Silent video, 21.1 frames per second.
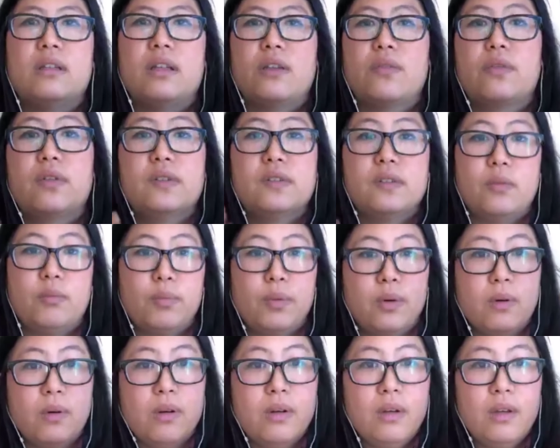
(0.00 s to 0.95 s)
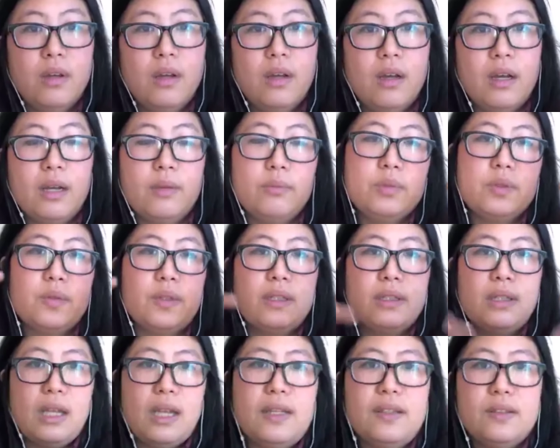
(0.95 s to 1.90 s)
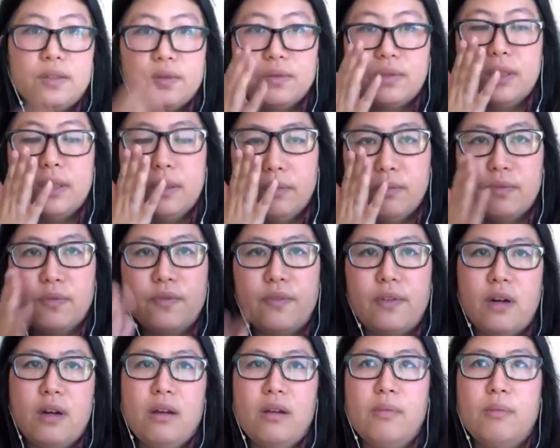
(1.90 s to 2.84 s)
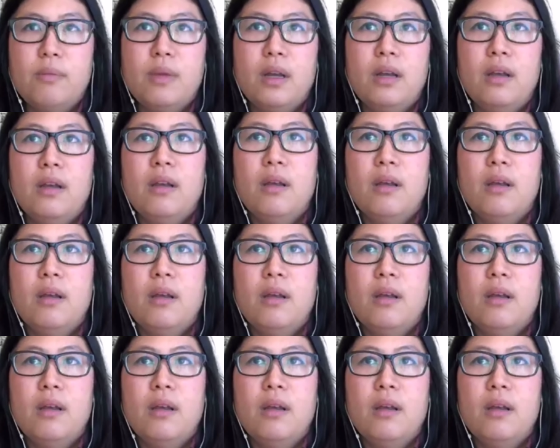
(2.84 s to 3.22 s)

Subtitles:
Like for example, I'm doing live stream from